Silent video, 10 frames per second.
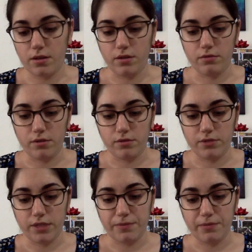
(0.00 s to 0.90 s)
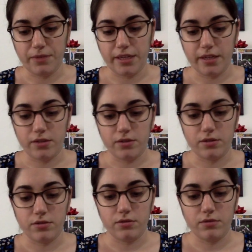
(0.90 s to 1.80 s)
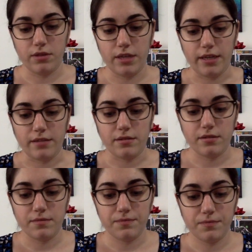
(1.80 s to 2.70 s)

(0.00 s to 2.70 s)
and rose up and began to search through the lands.